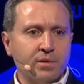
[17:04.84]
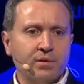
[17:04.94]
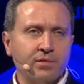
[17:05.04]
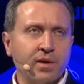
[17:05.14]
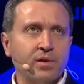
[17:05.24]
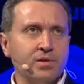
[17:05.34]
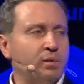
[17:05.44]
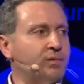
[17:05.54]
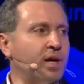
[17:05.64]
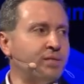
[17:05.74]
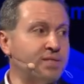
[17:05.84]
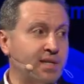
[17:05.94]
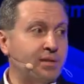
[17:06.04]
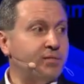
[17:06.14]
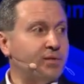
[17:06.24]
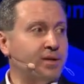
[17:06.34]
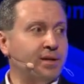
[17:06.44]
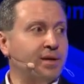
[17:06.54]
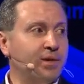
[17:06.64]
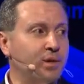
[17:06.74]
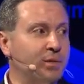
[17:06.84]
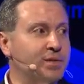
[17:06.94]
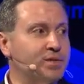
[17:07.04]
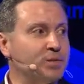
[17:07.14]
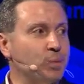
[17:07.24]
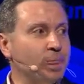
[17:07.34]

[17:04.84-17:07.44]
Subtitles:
vehicles will drive safer than the humans.